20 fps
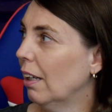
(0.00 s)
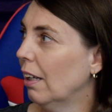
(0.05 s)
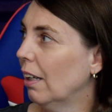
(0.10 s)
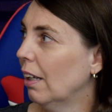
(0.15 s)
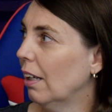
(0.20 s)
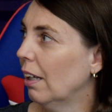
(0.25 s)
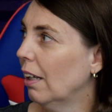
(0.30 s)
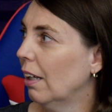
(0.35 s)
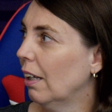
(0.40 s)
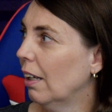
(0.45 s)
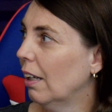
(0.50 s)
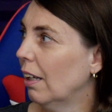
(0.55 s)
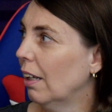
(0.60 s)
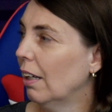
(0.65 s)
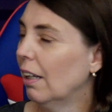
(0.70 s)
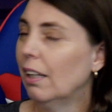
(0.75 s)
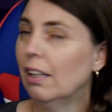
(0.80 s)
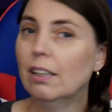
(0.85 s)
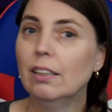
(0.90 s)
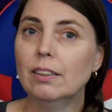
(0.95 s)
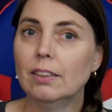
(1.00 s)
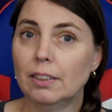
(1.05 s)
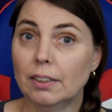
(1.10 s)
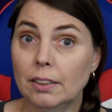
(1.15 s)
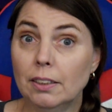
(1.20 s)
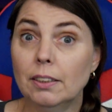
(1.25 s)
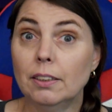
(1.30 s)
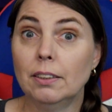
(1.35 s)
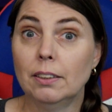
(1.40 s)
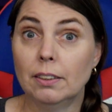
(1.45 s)

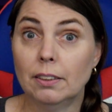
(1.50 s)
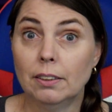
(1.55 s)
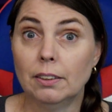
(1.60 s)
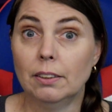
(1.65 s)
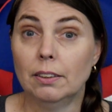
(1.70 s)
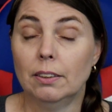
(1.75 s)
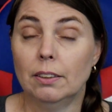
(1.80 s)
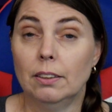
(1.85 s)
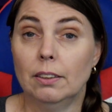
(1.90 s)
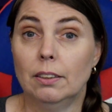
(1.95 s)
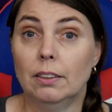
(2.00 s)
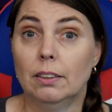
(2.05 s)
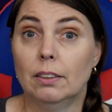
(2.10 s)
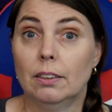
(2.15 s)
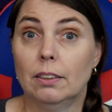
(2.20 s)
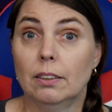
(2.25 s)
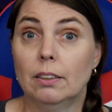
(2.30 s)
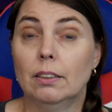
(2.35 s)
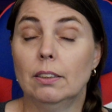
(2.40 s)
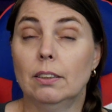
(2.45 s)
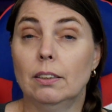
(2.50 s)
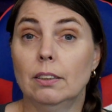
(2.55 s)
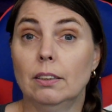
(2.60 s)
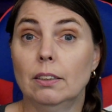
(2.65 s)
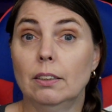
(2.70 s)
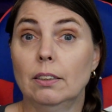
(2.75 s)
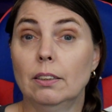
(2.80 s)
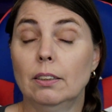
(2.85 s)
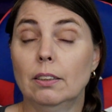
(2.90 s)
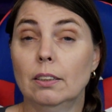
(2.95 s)

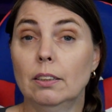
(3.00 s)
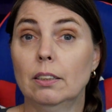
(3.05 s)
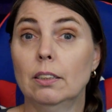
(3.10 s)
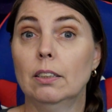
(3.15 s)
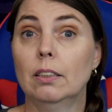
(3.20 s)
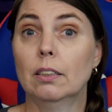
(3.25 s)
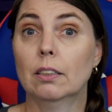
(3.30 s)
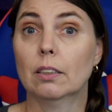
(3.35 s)
(silent)